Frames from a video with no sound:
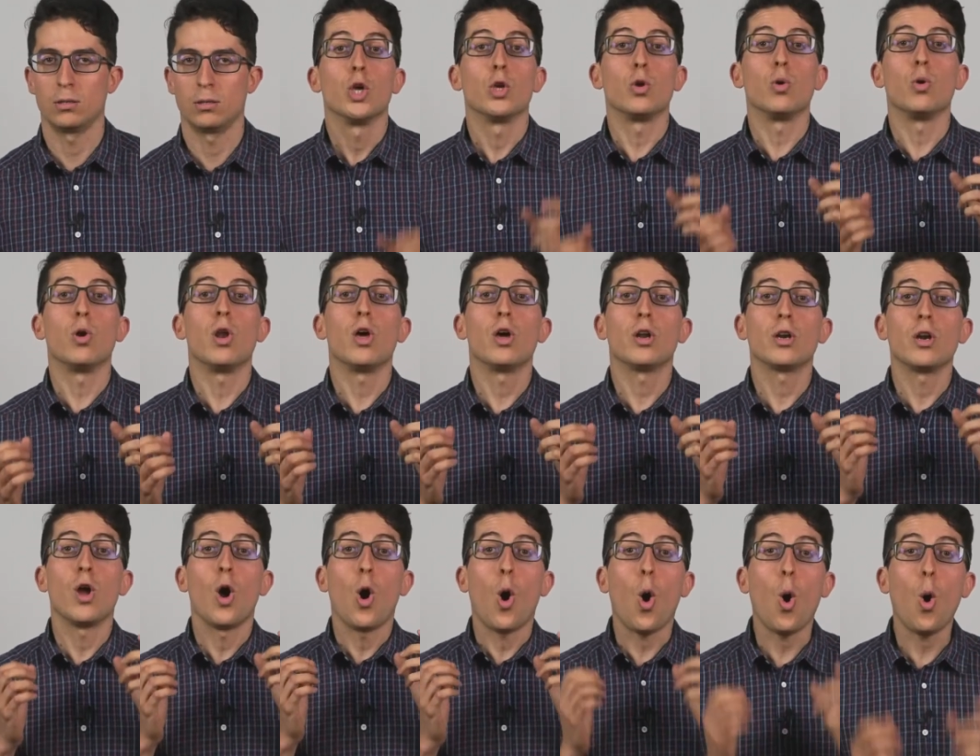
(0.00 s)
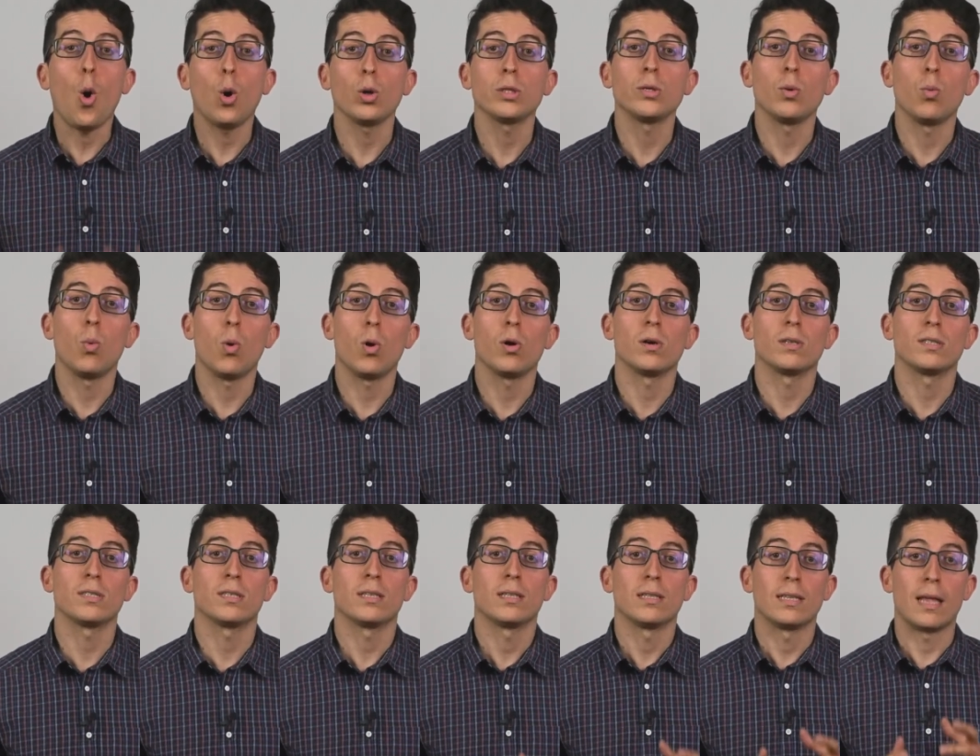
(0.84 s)
You'll learn all the
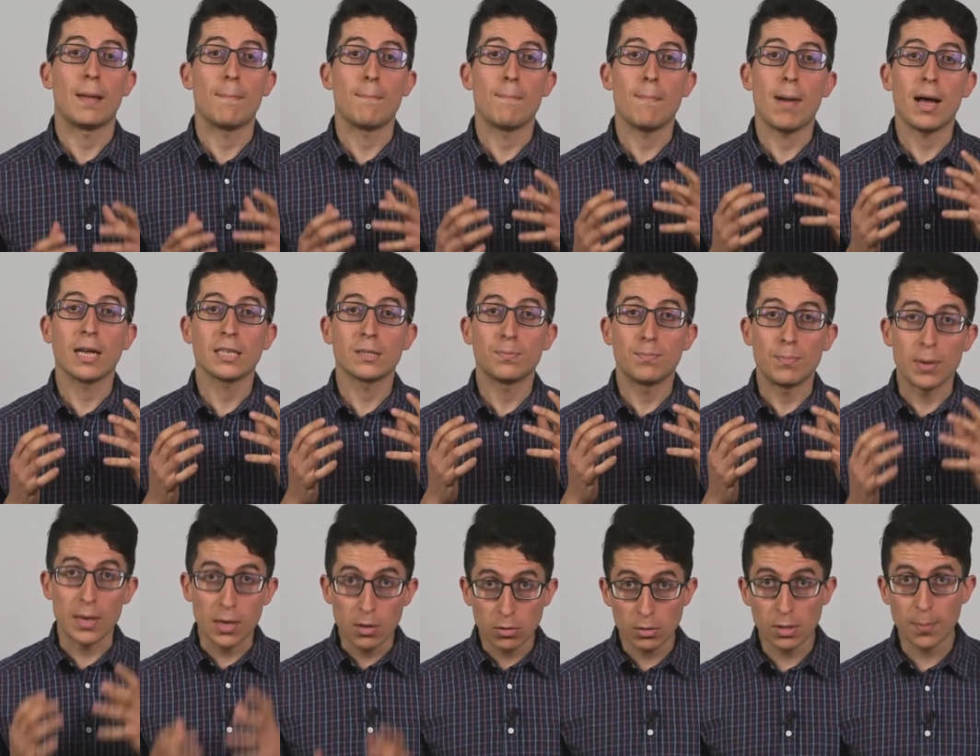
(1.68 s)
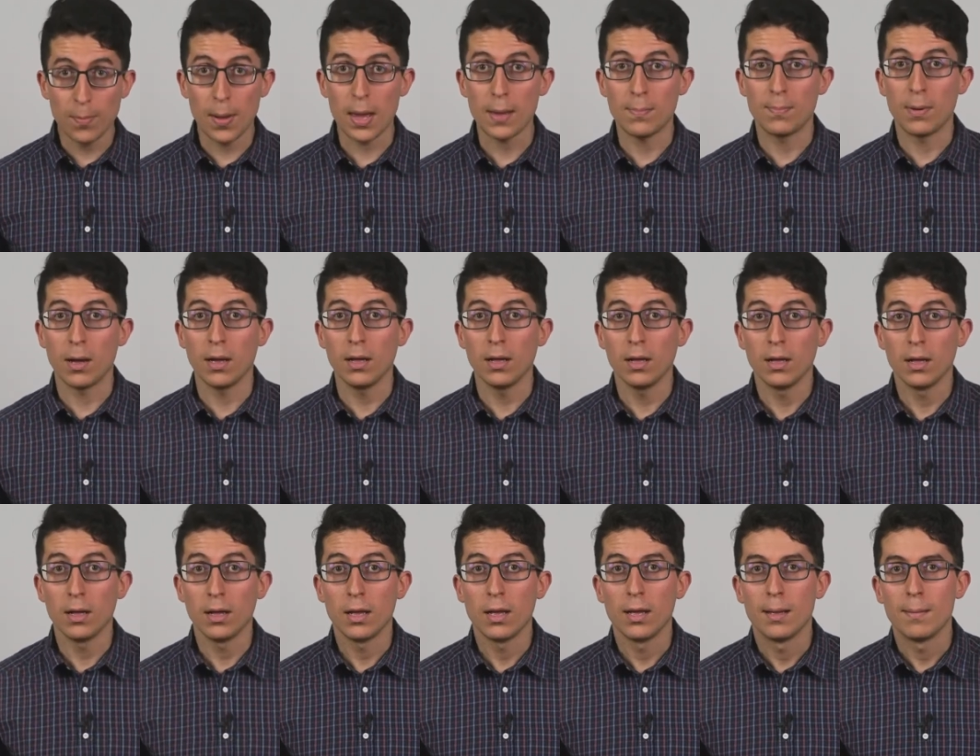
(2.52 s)
words that must be on the paper,
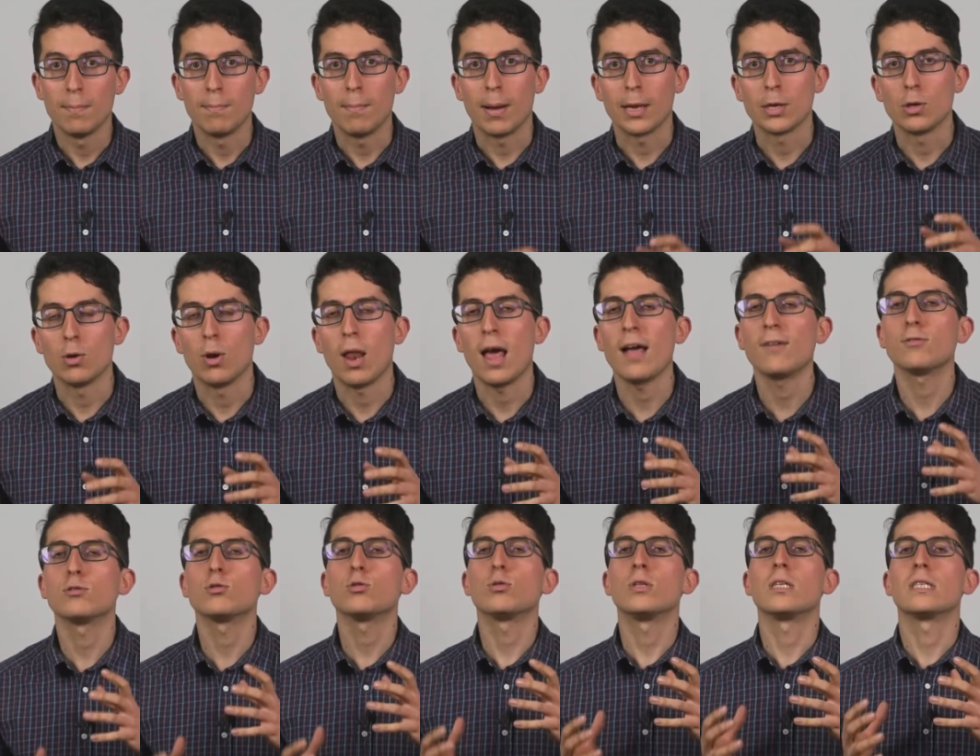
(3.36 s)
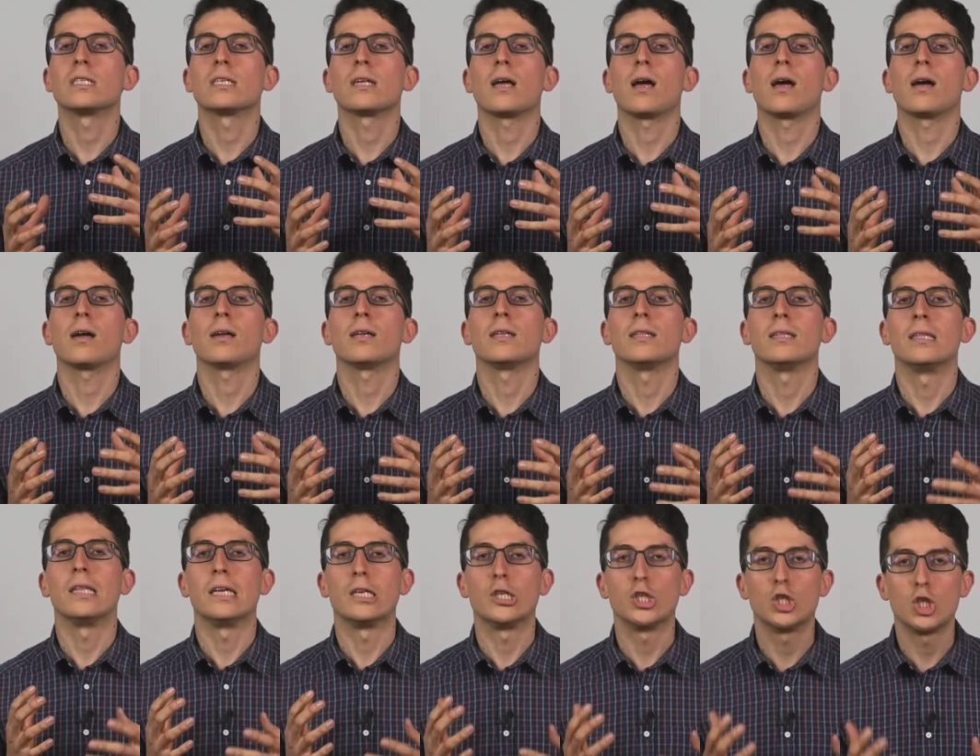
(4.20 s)
but you'll have to design
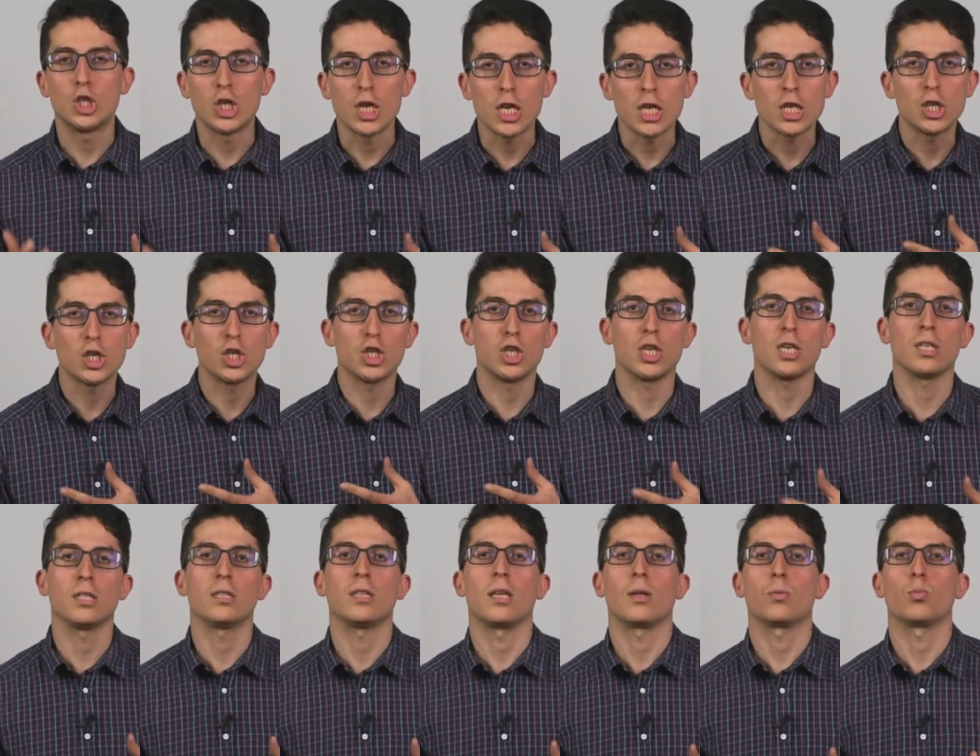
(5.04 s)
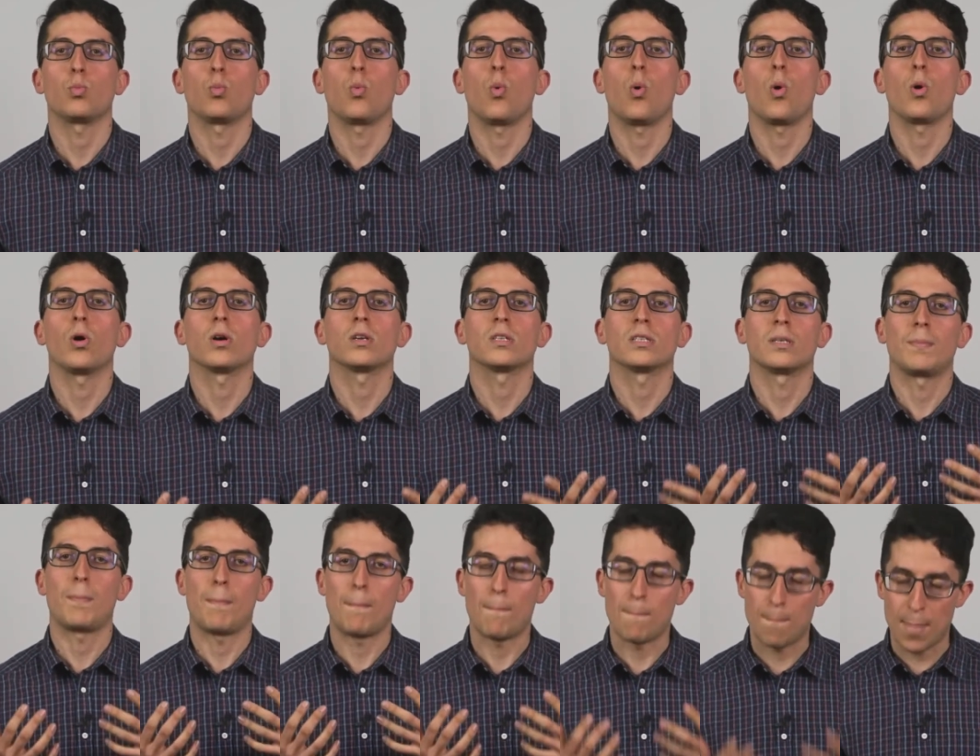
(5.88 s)
the cheat sheet that
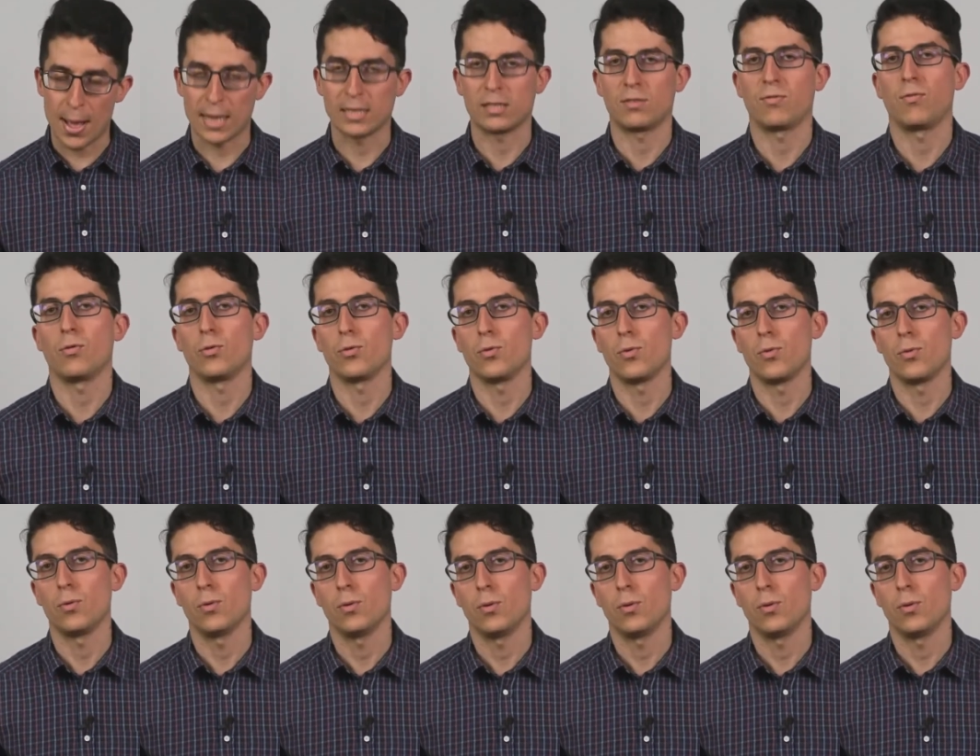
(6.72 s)
works best for you.